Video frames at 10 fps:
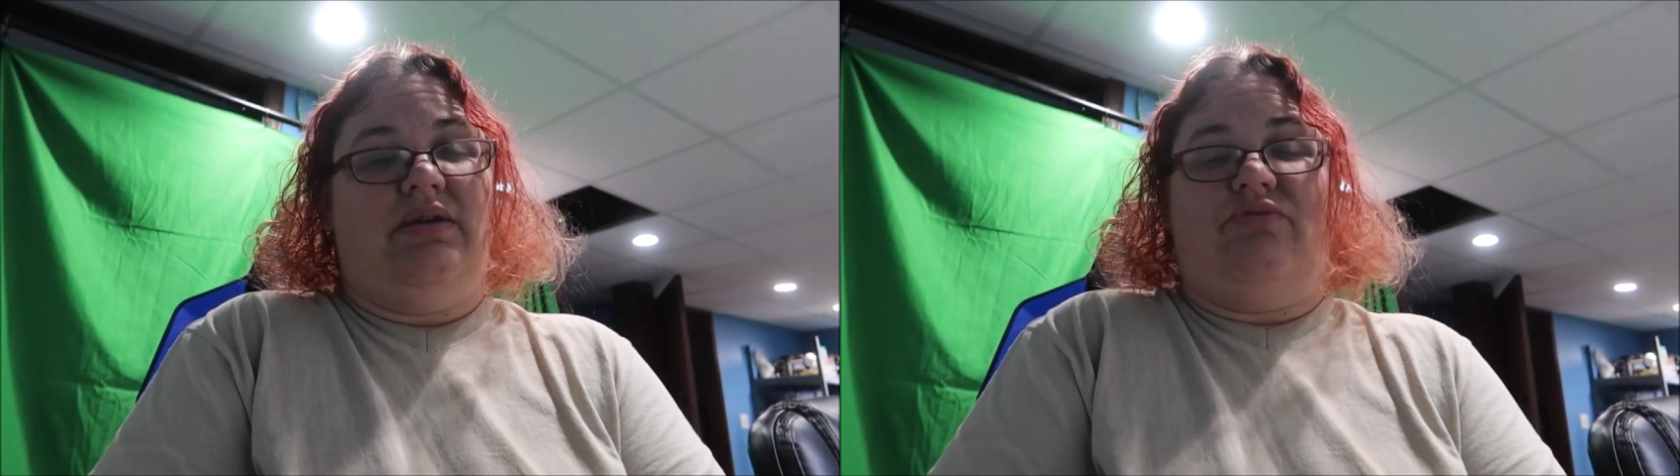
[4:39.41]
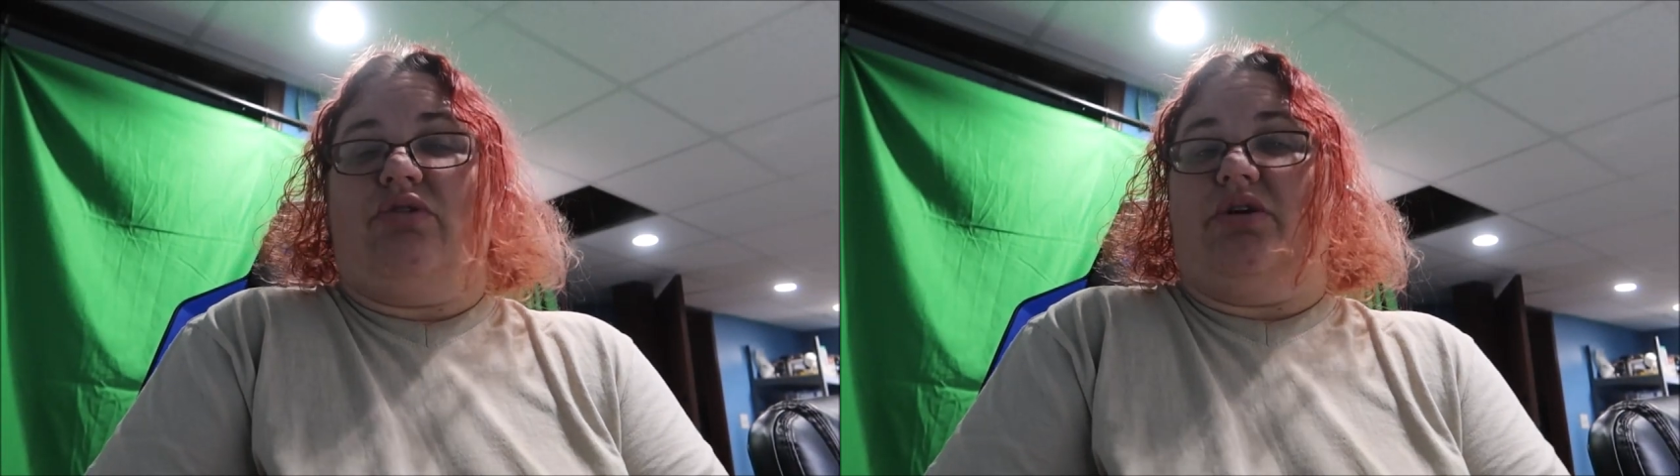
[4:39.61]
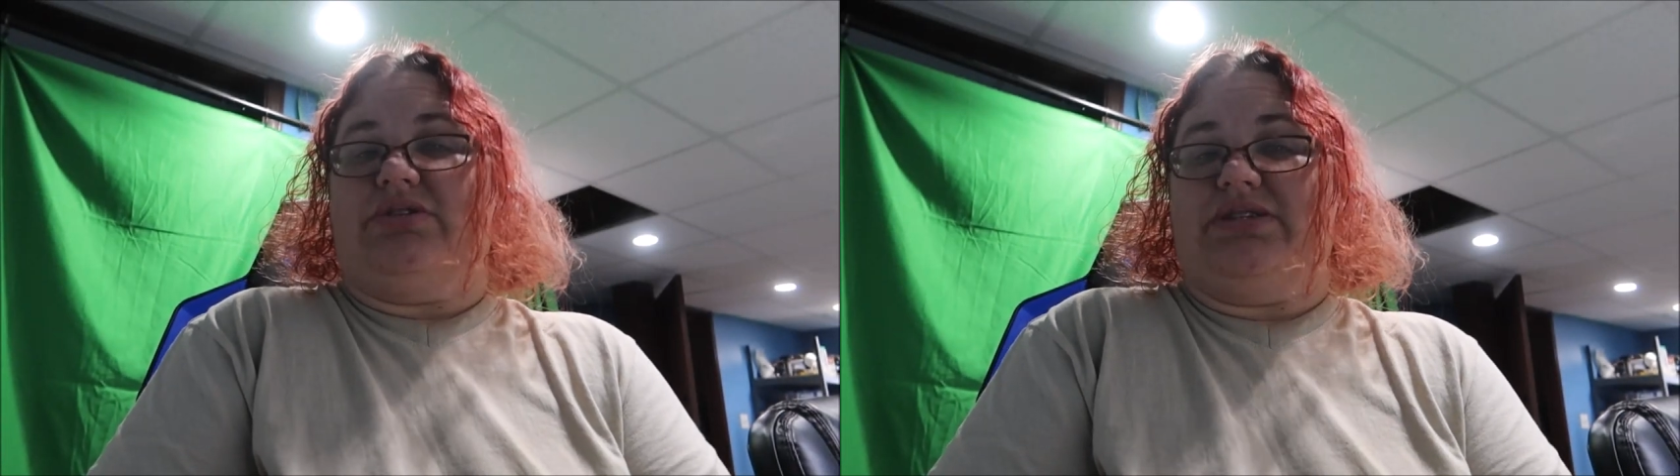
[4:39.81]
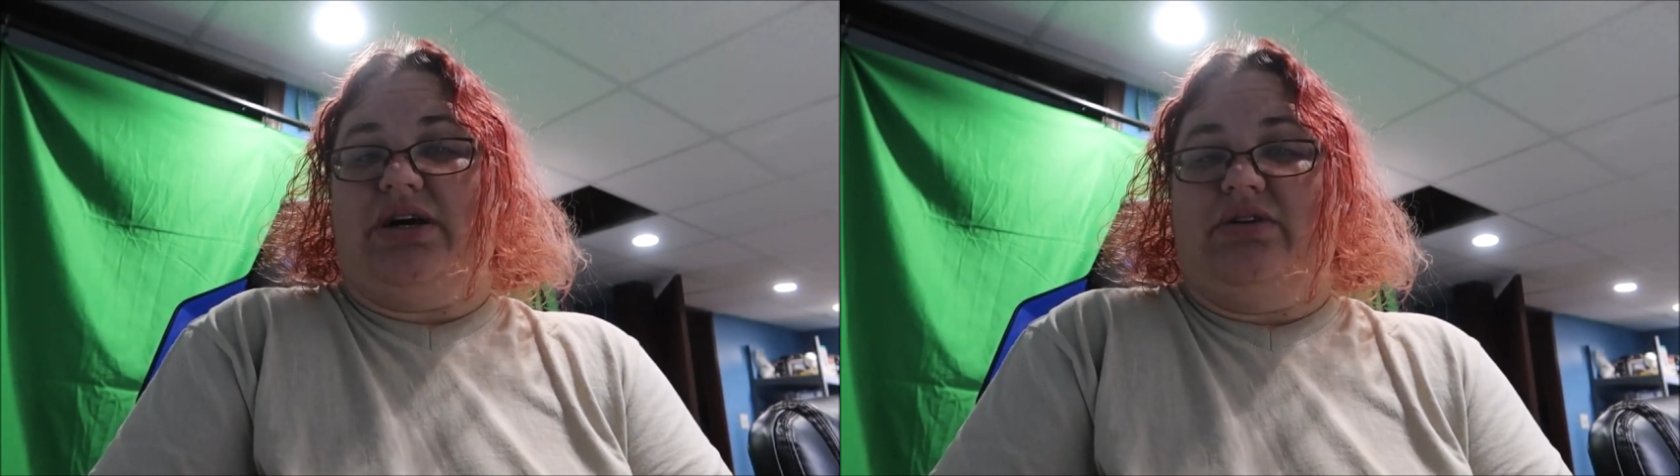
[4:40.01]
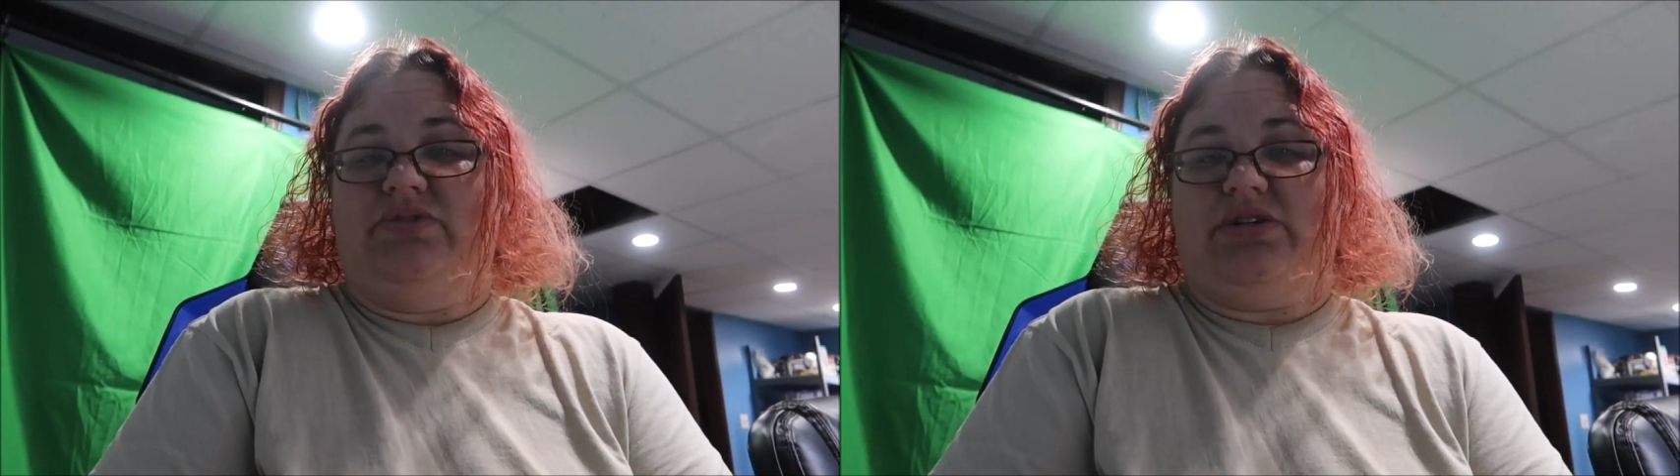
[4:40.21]
For
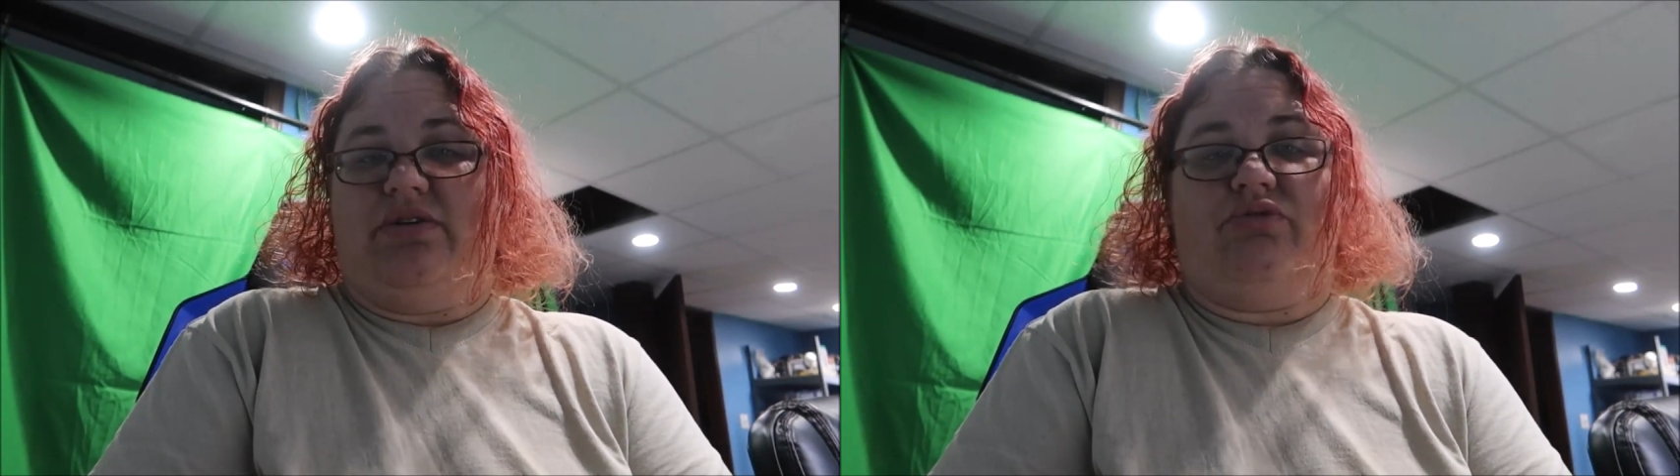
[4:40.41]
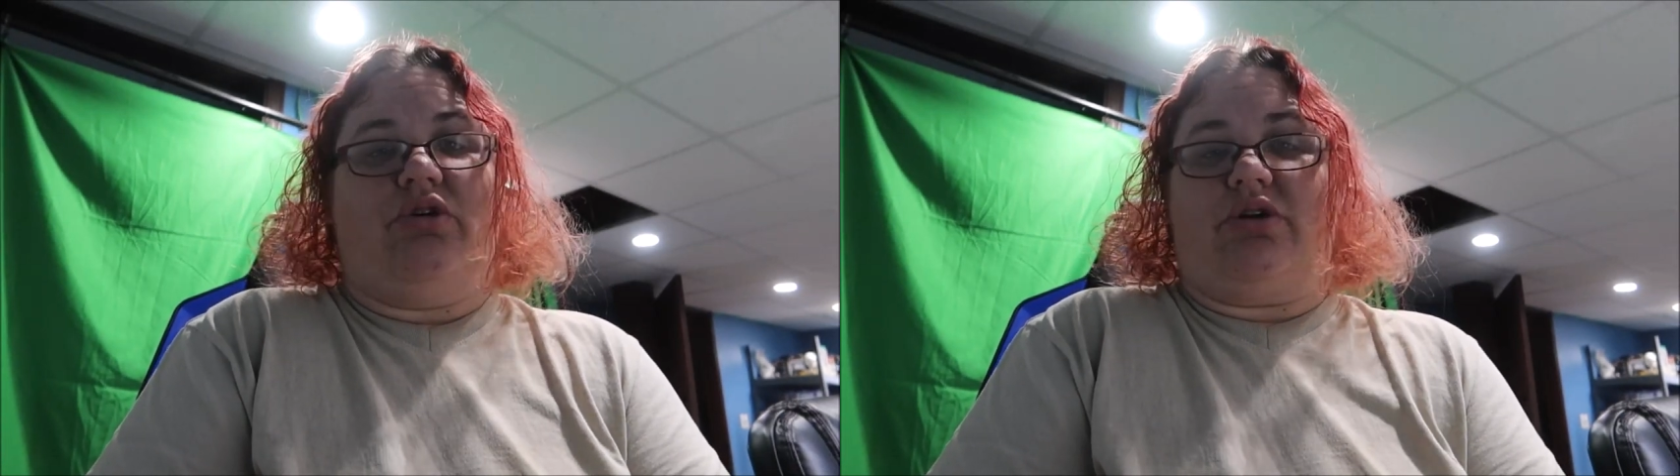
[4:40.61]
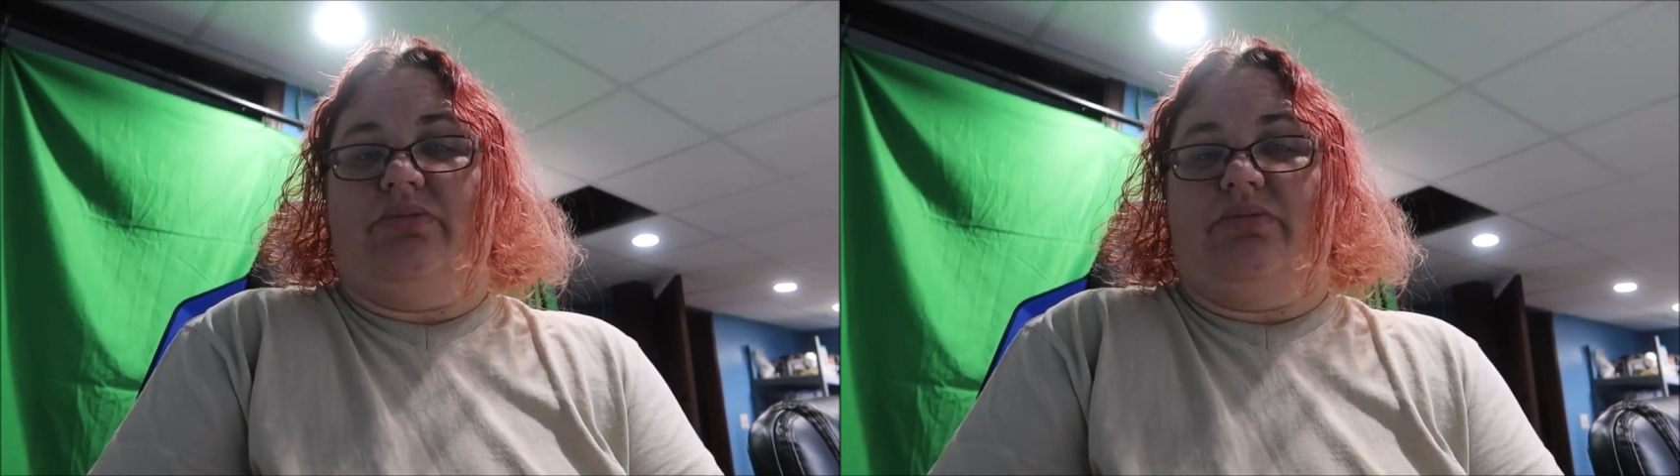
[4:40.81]
ourselves, for our